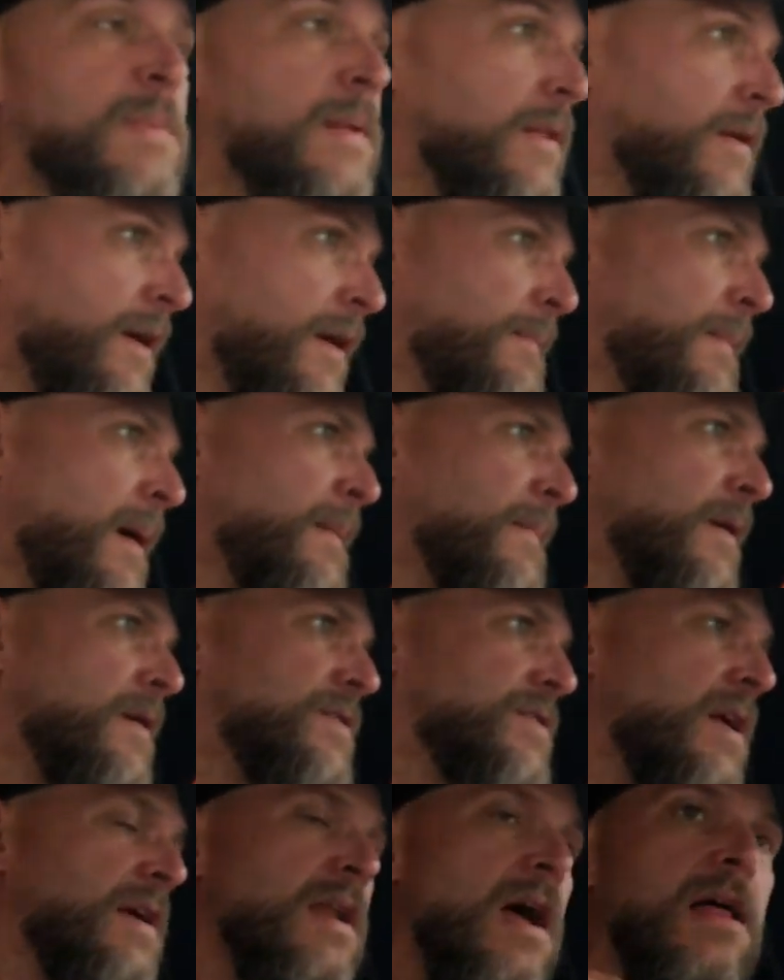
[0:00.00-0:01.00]
me looking in my
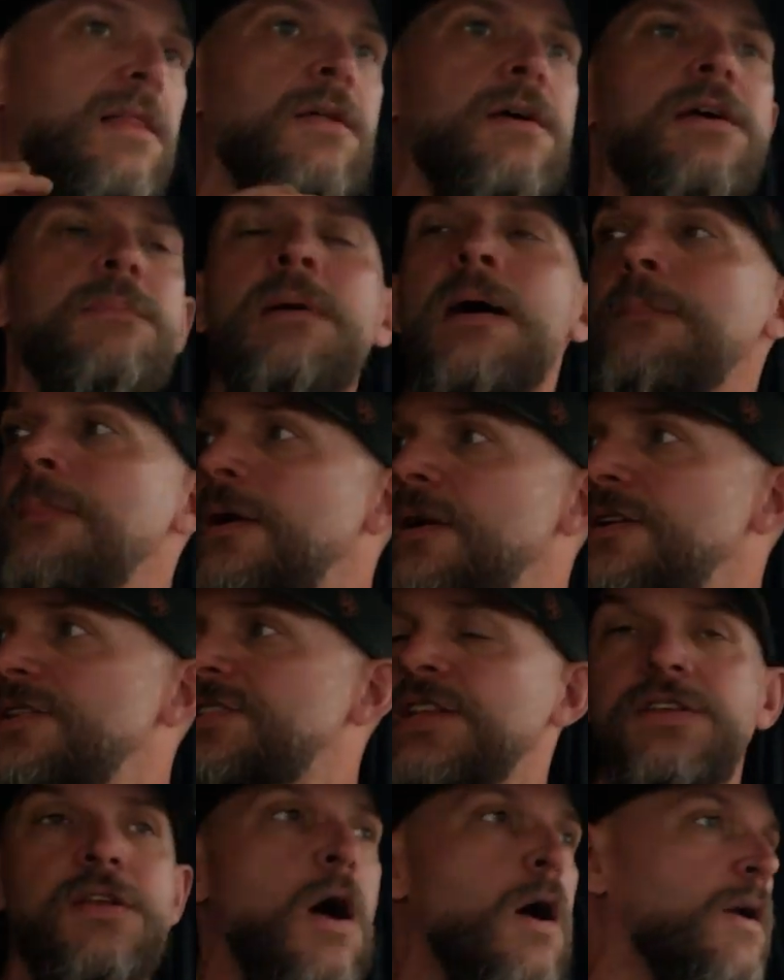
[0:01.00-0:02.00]
mirrors a lot. Now I look in my mirrors
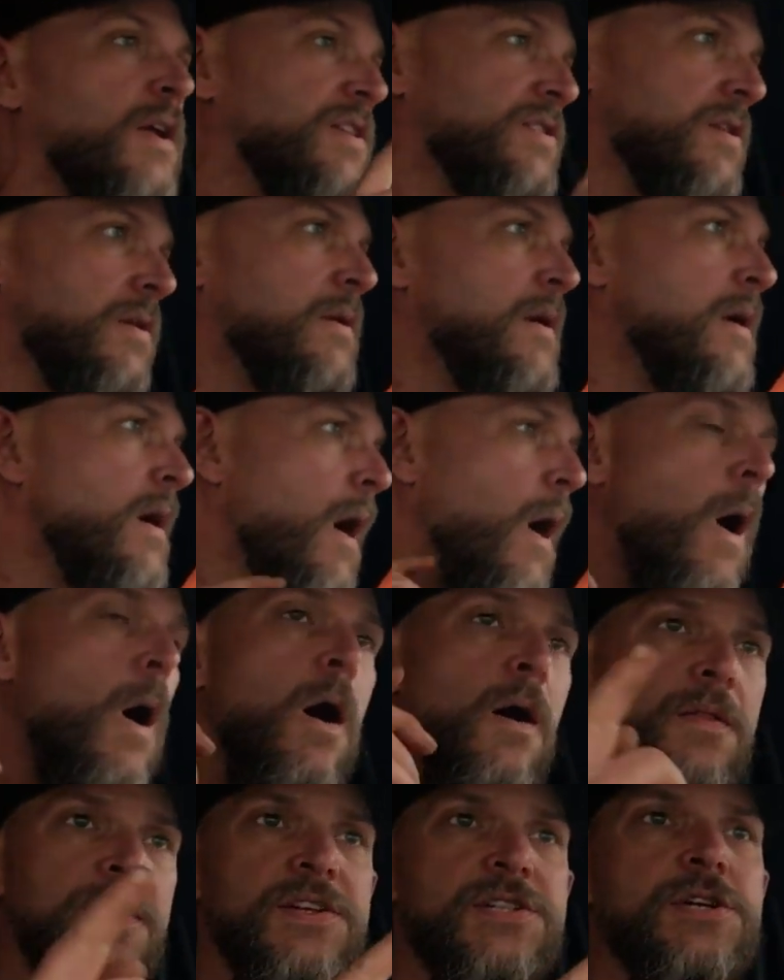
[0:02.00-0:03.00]
to notice
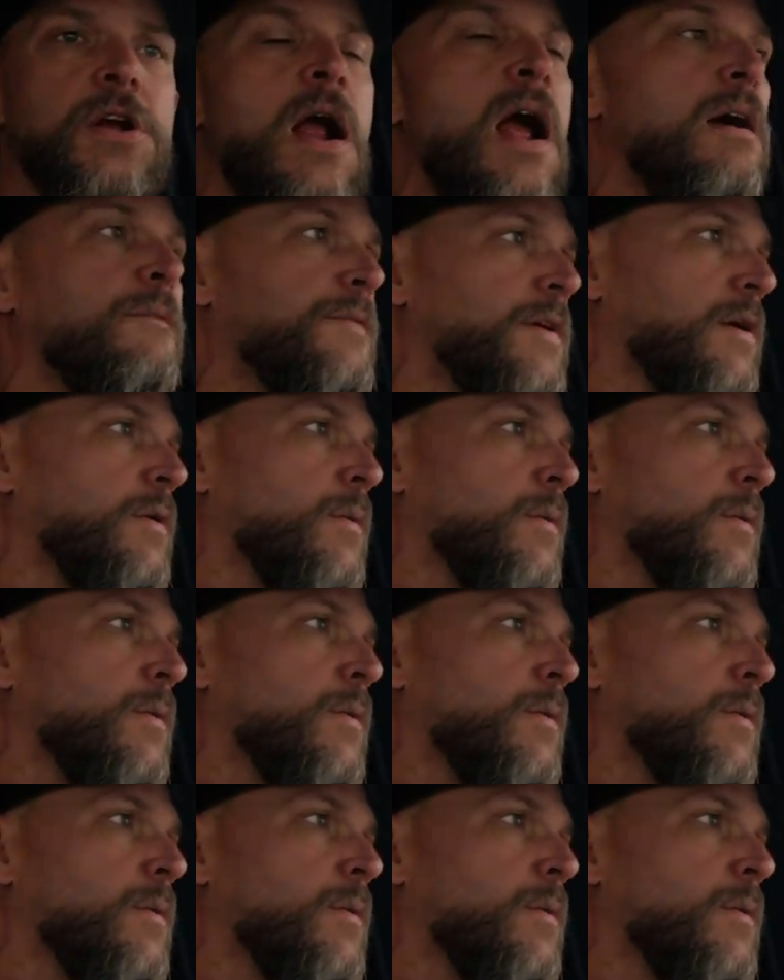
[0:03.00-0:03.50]
all the traffic